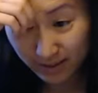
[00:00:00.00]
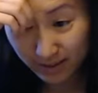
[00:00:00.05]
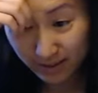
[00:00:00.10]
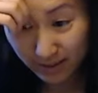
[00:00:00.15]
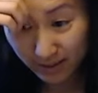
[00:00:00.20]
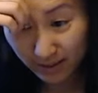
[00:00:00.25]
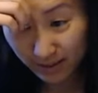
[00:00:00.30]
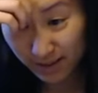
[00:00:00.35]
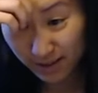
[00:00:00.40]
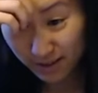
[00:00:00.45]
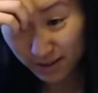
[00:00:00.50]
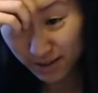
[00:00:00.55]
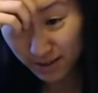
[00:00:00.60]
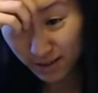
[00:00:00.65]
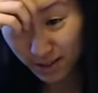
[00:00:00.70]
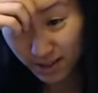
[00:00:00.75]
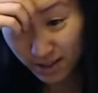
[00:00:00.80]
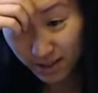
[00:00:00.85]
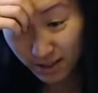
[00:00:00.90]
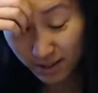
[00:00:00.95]
I think he is
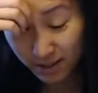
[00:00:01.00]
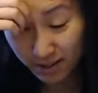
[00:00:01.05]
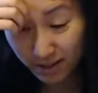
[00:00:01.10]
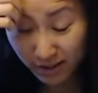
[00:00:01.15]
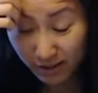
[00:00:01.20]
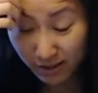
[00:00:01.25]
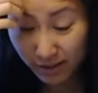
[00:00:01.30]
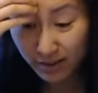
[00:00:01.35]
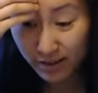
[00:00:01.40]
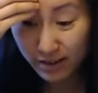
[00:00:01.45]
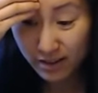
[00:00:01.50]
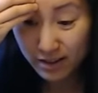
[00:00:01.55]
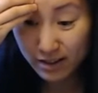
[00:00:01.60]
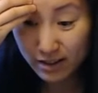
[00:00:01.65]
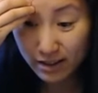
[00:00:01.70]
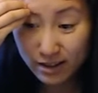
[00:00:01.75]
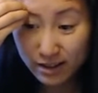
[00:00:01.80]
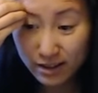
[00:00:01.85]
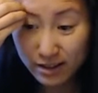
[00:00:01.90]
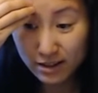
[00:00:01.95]
chest height,
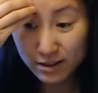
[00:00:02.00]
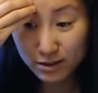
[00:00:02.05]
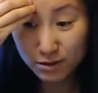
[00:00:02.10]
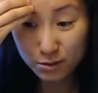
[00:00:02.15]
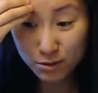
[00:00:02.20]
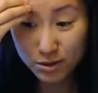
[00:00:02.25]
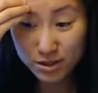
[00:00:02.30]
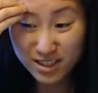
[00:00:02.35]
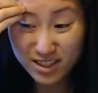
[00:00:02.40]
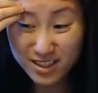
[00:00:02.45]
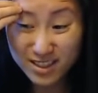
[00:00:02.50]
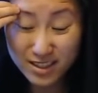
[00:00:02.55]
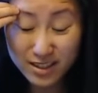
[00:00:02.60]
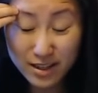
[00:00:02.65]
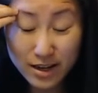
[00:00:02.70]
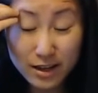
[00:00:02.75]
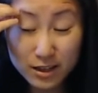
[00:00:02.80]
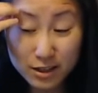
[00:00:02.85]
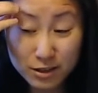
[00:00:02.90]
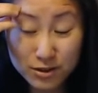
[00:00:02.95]
which isn't
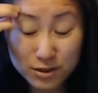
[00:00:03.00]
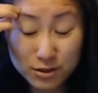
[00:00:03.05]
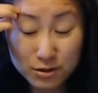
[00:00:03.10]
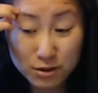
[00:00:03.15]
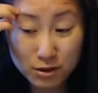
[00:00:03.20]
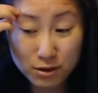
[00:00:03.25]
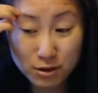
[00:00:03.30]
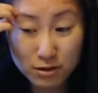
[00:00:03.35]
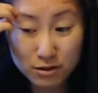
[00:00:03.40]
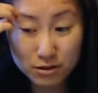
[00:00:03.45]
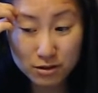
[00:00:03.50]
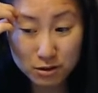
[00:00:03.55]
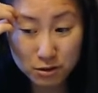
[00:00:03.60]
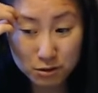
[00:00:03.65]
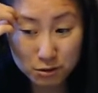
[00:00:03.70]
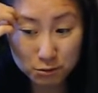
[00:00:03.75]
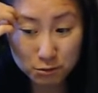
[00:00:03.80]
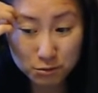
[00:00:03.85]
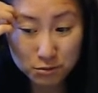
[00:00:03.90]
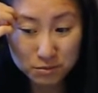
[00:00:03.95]
accurate to the
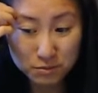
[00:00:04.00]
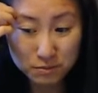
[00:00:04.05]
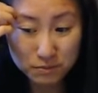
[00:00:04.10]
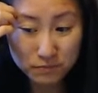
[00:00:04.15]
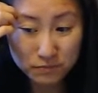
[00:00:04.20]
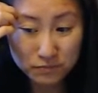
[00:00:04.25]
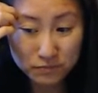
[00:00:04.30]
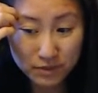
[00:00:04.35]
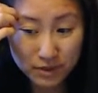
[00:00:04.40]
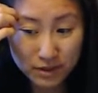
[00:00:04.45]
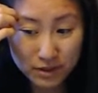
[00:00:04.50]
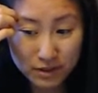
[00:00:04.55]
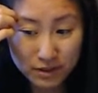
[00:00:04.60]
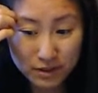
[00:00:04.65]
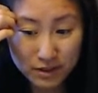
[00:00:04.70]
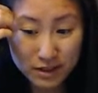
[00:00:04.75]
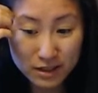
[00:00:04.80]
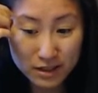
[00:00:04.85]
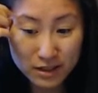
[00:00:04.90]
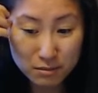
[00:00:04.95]
cartoon,
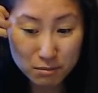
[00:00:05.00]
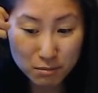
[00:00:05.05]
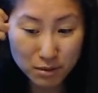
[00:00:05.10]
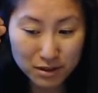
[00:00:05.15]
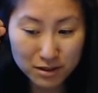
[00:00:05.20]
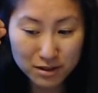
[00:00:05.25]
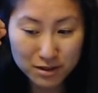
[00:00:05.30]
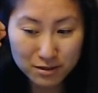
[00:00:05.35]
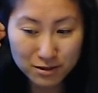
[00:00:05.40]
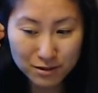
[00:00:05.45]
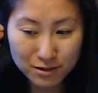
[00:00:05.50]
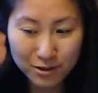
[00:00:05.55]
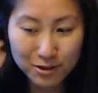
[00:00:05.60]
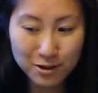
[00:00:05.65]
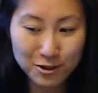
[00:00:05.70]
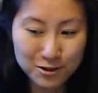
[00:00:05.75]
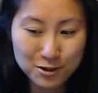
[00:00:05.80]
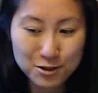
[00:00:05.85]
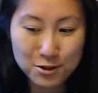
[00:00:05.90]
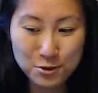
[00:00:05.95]
but these are the
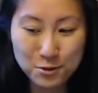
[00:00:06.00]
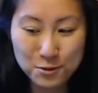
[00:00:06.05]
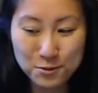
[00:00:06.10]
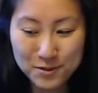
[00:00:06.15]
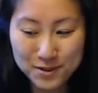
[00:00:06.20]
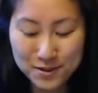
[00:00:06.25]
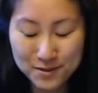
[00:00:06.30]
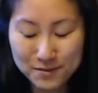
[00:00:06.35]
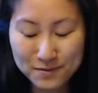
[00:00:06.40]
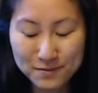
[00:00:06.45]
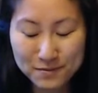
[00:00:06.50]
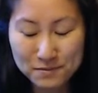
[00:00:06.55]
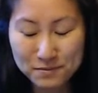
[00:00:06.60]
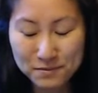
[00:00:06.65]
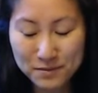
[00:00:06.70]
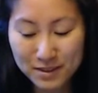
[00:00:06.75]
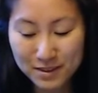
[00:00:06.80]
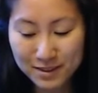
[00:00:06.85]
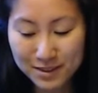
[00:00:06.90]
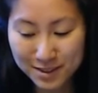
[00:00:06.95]
cartoon's
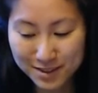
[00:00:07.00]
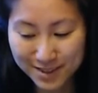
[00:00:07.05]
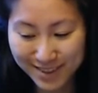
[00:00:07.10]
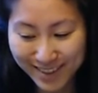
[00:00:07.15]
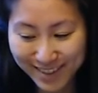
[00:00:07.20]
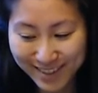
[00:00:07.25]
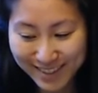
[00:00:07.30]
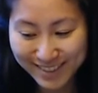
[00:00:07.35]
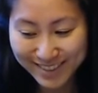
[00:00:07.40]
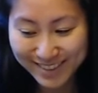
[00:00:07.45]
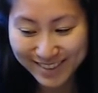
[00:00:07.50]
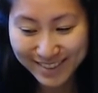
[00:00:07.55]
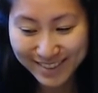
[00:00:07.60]
designs.